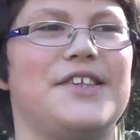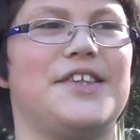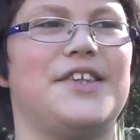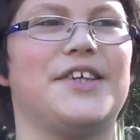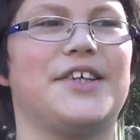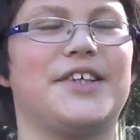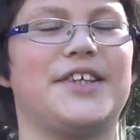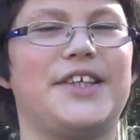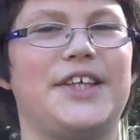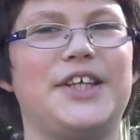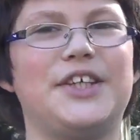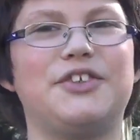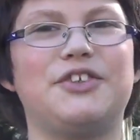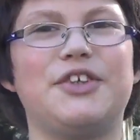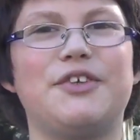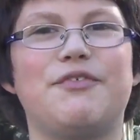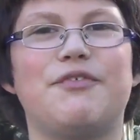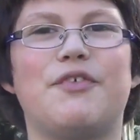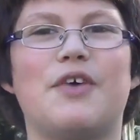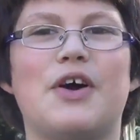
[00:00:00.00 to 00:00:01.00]
The
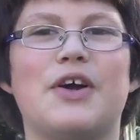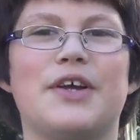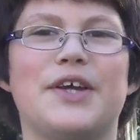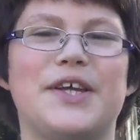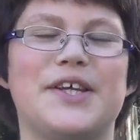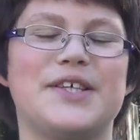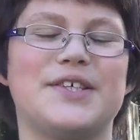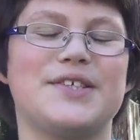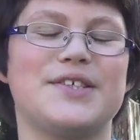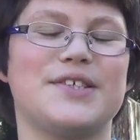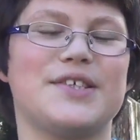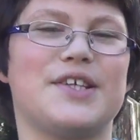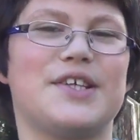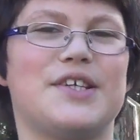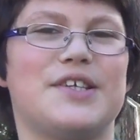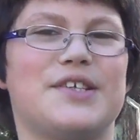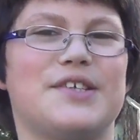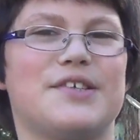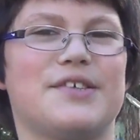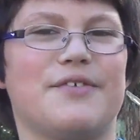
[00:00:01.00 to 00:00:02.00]
chytrid fungus
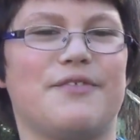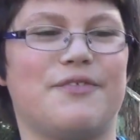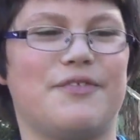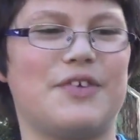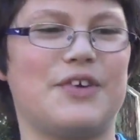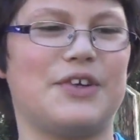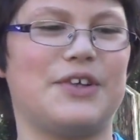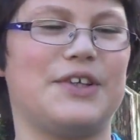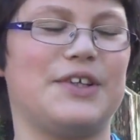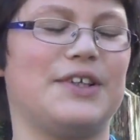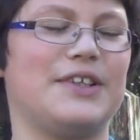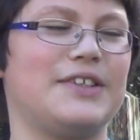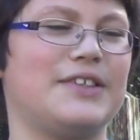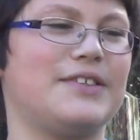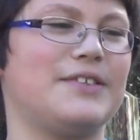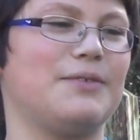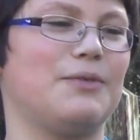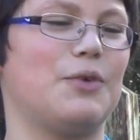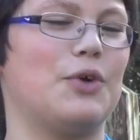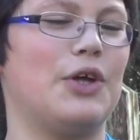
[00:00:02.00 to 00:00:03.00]
is a
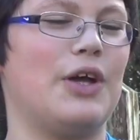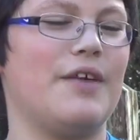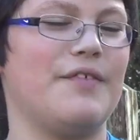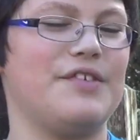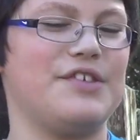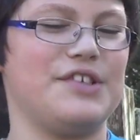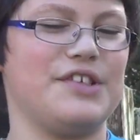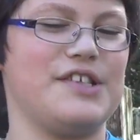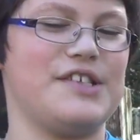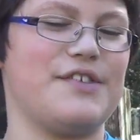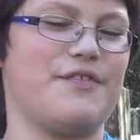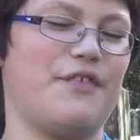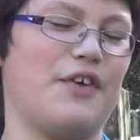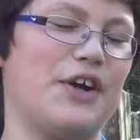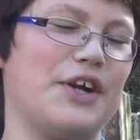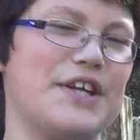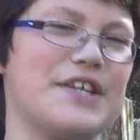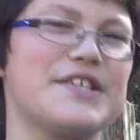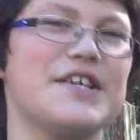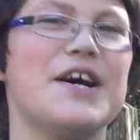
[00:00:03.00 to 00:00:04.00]
fungus, well, obviously it's a
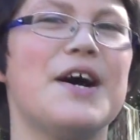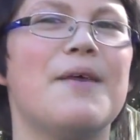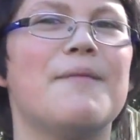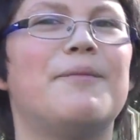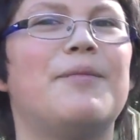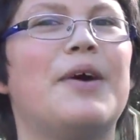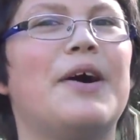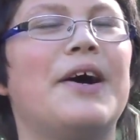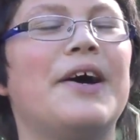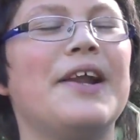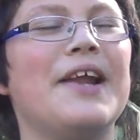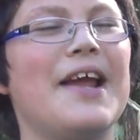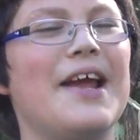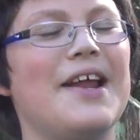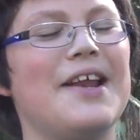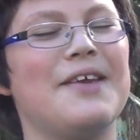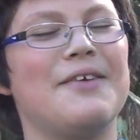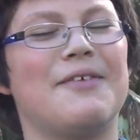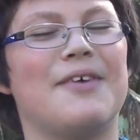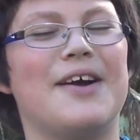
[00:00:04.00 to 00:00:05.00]
fungus, but
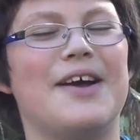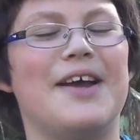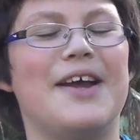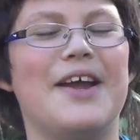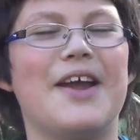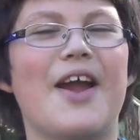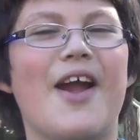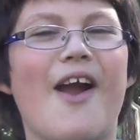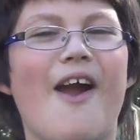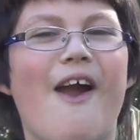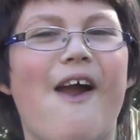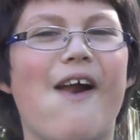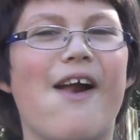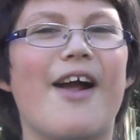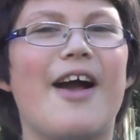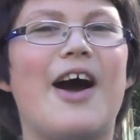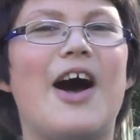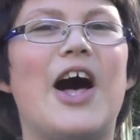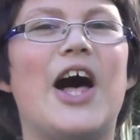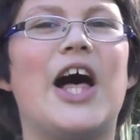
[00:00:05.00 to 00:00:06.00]
anyway,
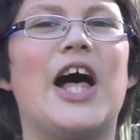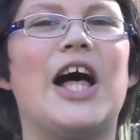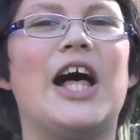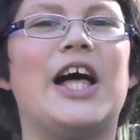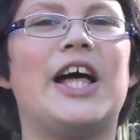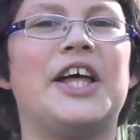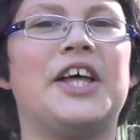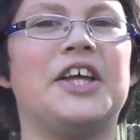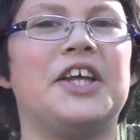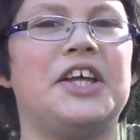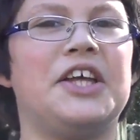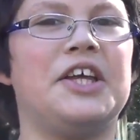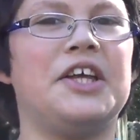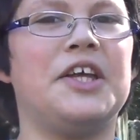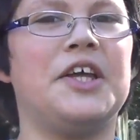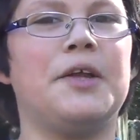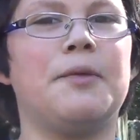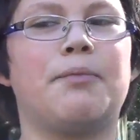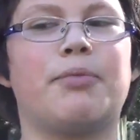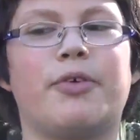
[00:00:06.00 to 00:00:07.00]
uh,
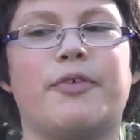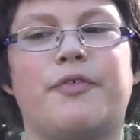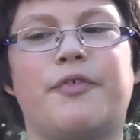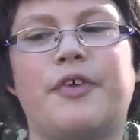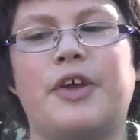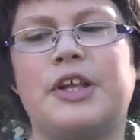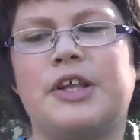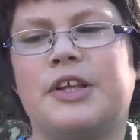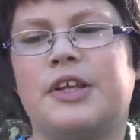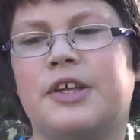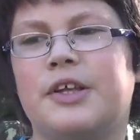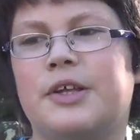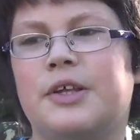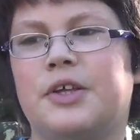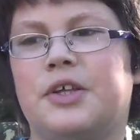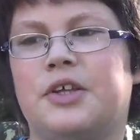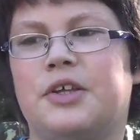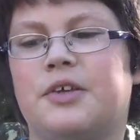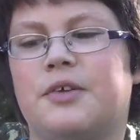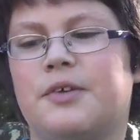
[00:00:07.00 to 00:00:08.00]
it prevents
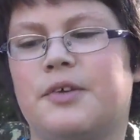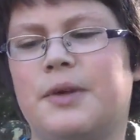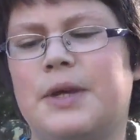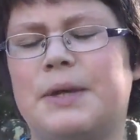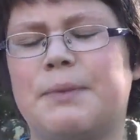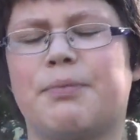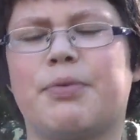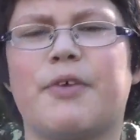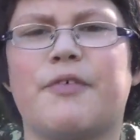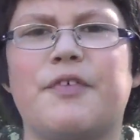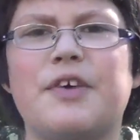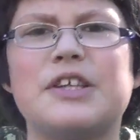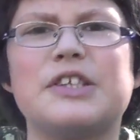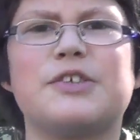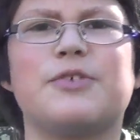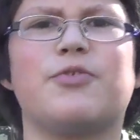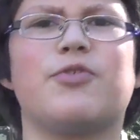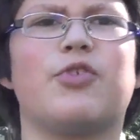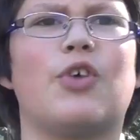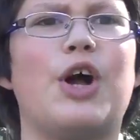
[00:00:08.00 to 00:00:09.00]
it
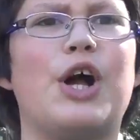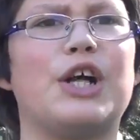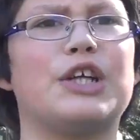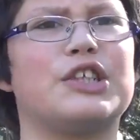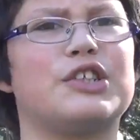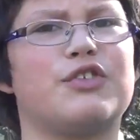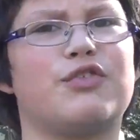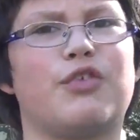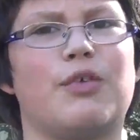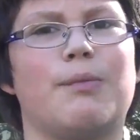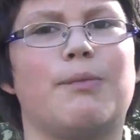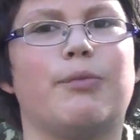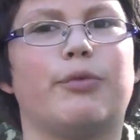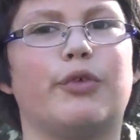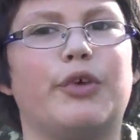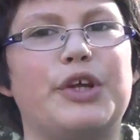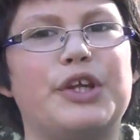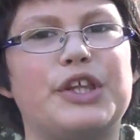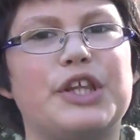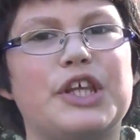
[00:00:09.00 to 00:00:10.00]
prevents frogs from
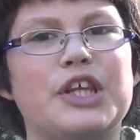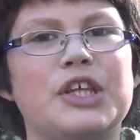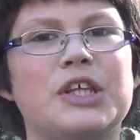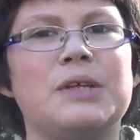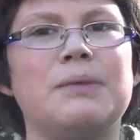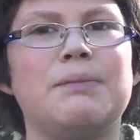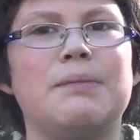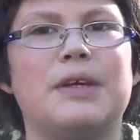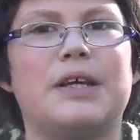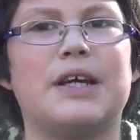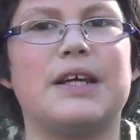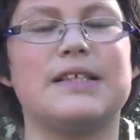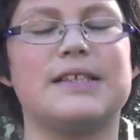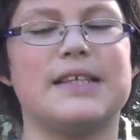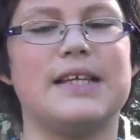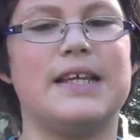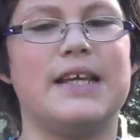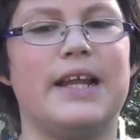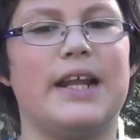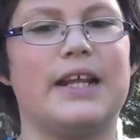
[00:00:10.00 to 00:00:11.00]
breathing because
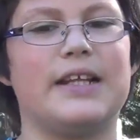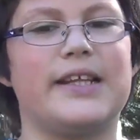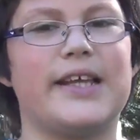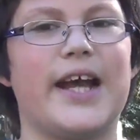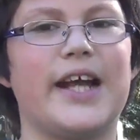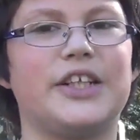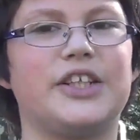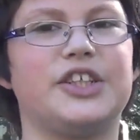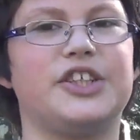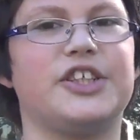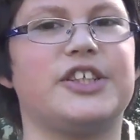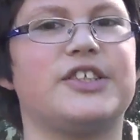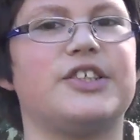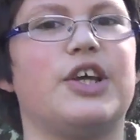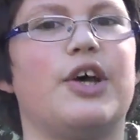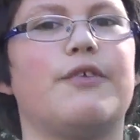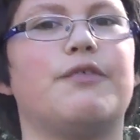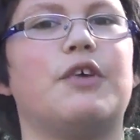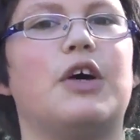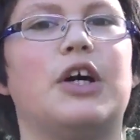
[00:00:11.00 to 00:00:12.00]
it attaches
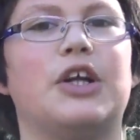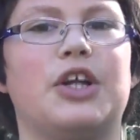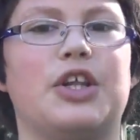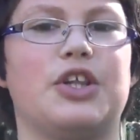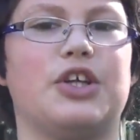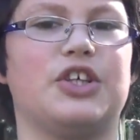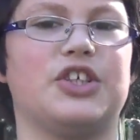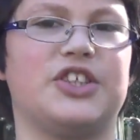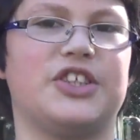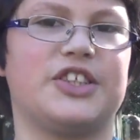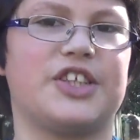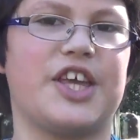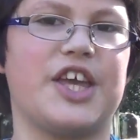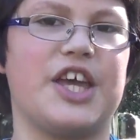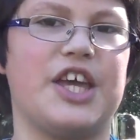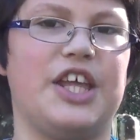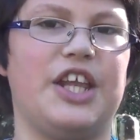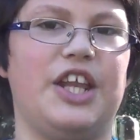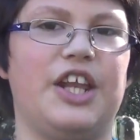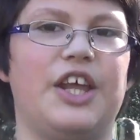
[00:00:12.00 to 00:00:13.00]
itself onto their
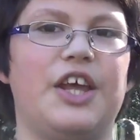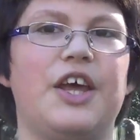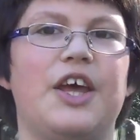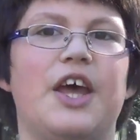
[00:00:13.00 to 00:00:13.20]
skin.